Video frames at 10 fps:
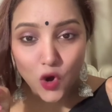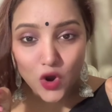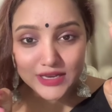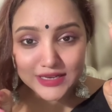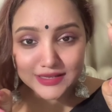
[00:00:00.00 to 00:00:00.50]

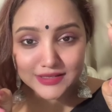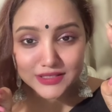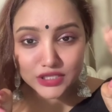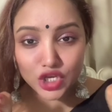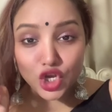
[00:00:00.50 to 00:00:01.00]

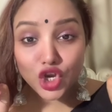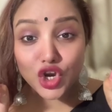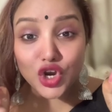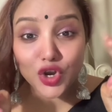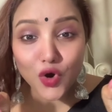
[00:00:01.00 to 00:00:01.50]
audience,
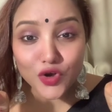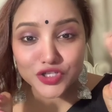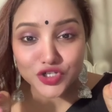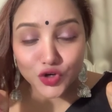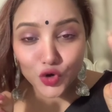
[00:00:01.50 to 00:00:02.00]

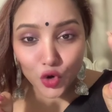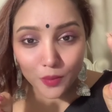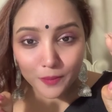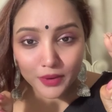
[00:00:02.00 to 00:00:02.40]
closed group,